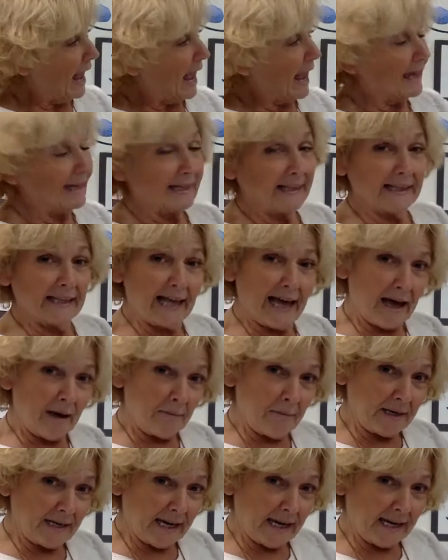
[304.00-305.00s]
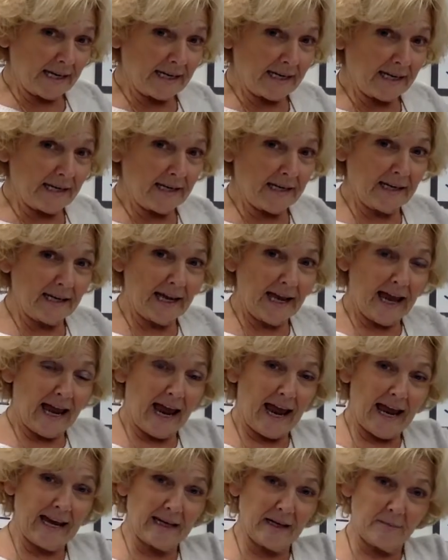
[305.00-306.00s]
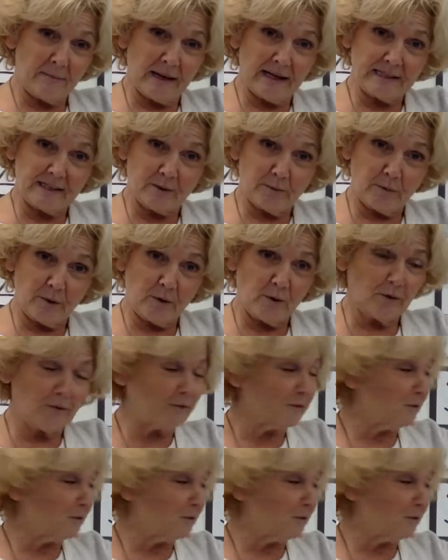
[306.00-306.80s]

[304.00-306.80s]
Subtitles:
and laminate it, and it makes a beautiful